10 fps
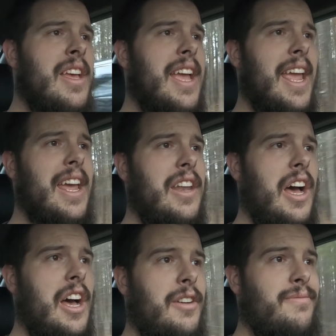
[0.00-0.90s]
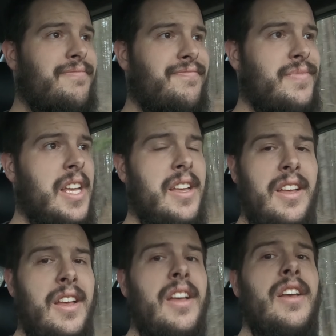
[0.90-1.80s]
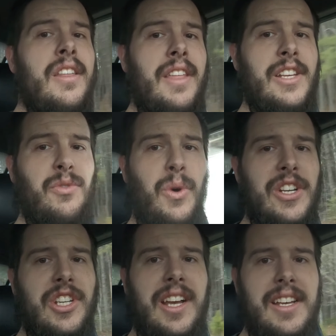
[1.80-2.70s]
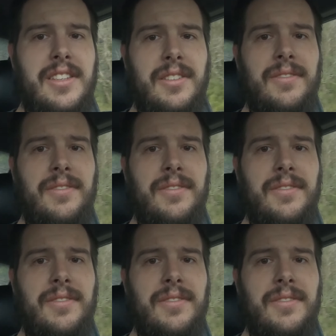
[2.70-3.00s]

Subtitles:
And thanks for watching, guys.